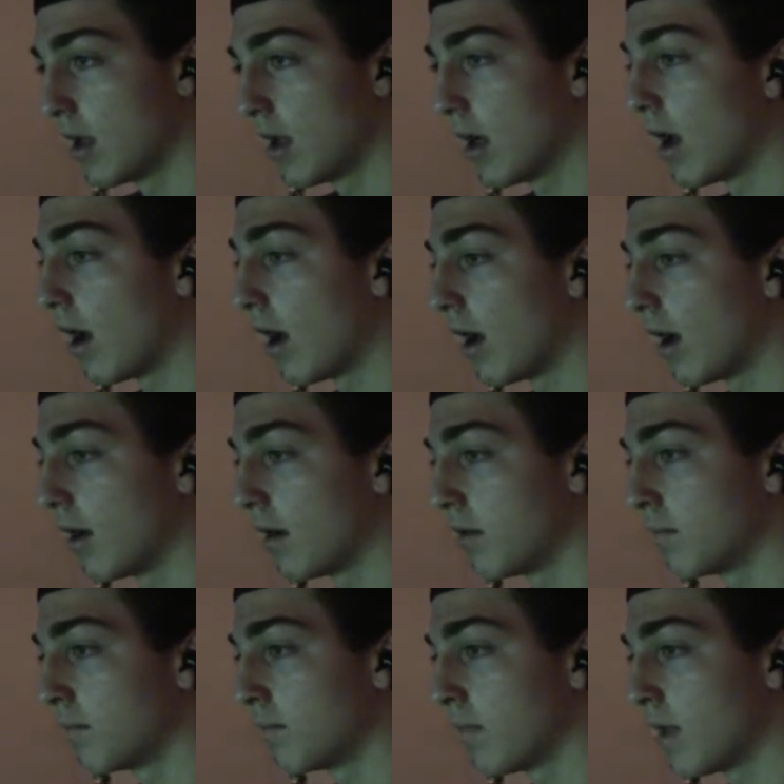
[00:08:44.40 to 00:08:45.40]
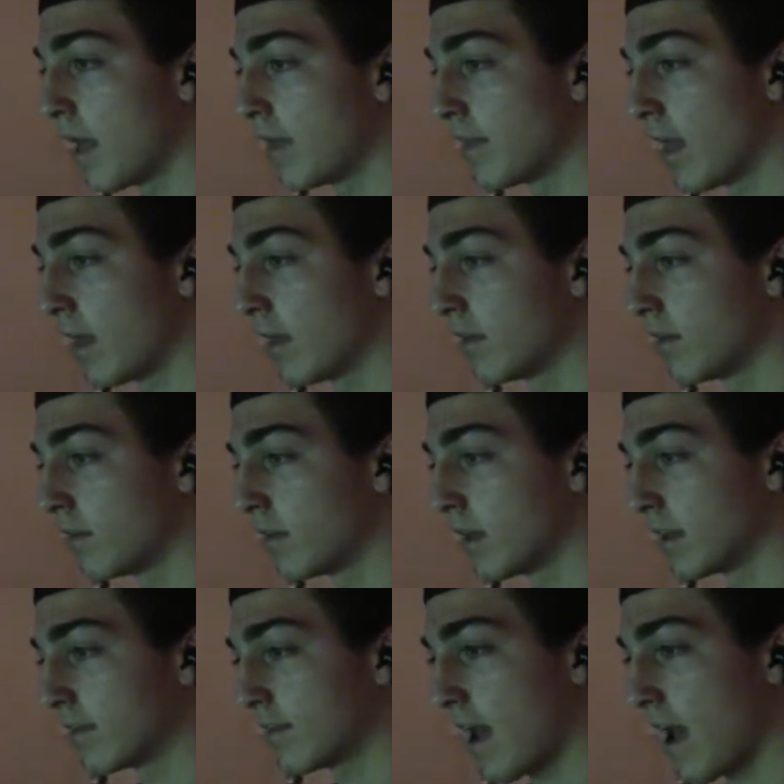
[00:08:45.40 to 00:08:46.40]
And then
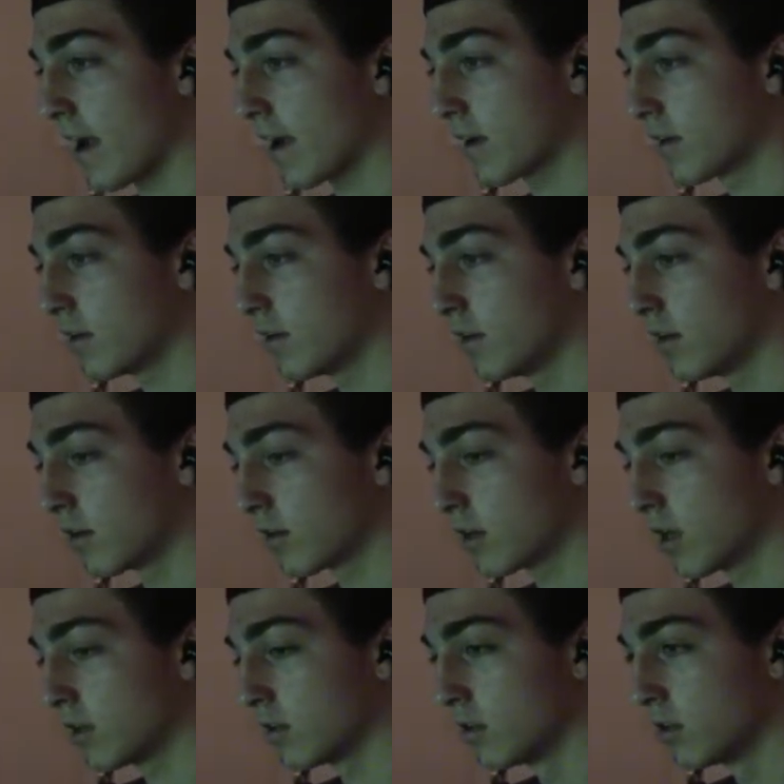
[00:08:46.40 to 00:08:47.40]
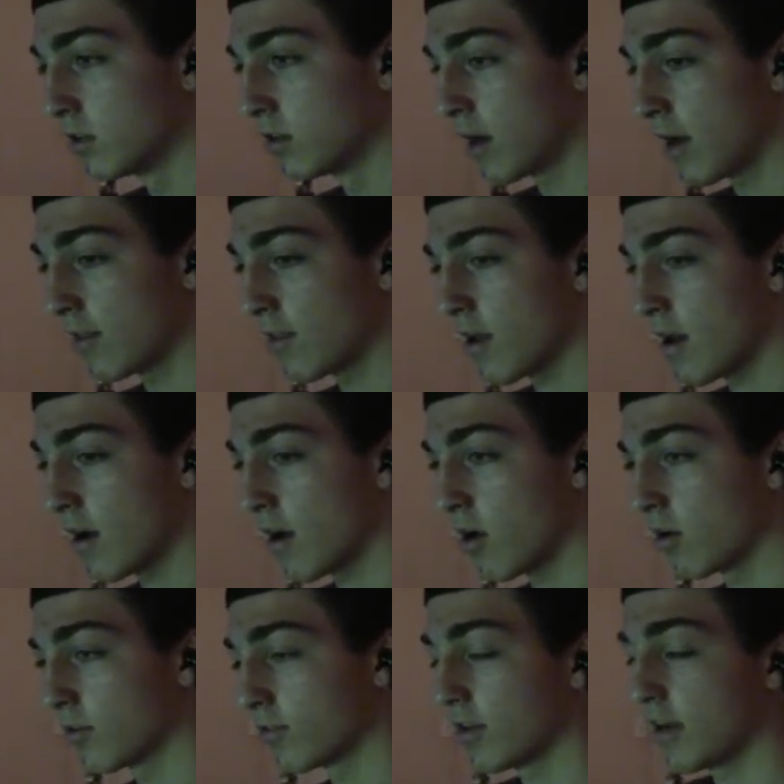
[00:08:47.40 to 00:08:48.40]
the attack, you know, Kalu out there,
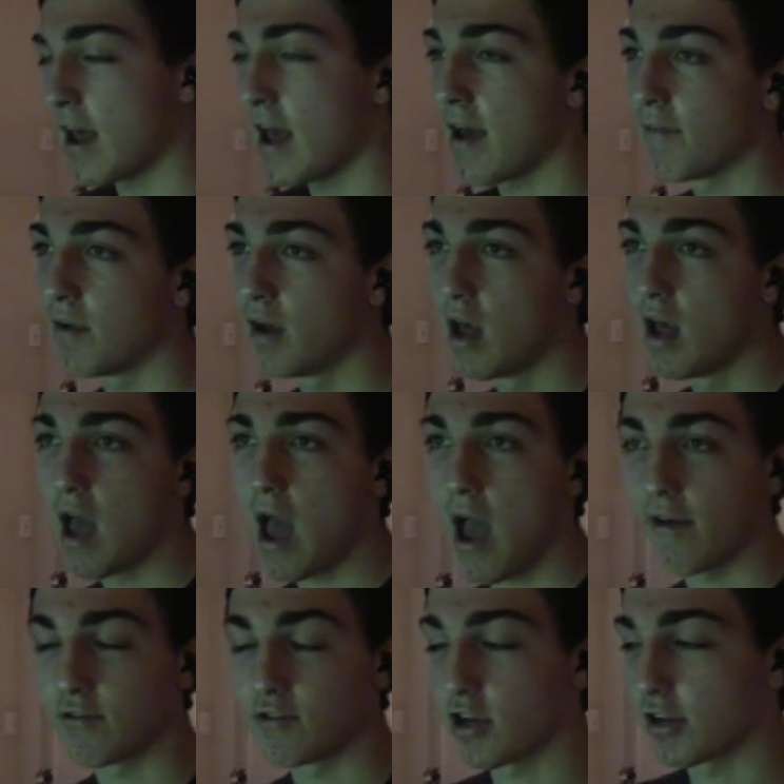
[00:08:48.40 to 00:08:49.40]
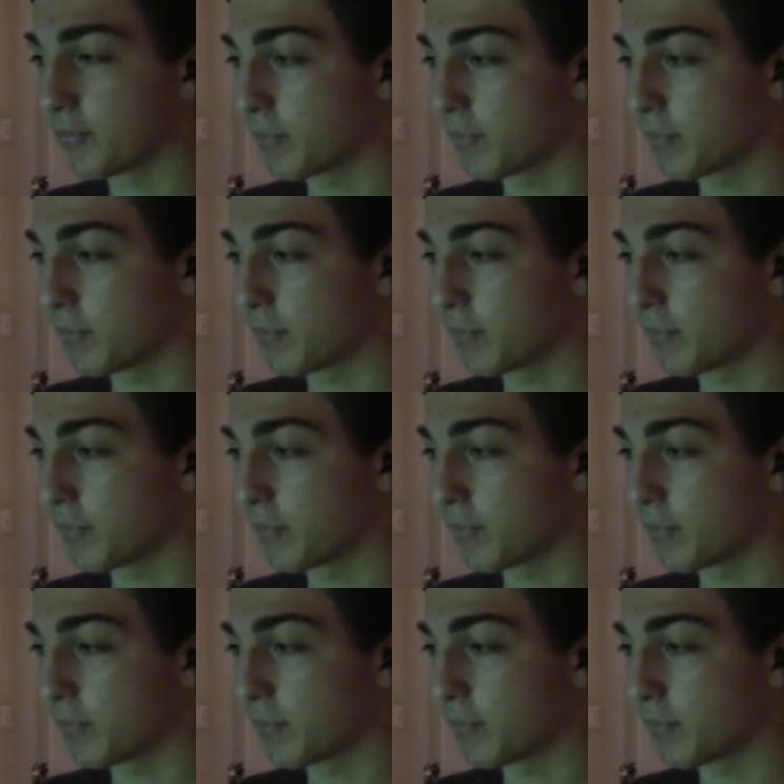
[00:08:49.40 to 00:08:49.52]
Olsenham have just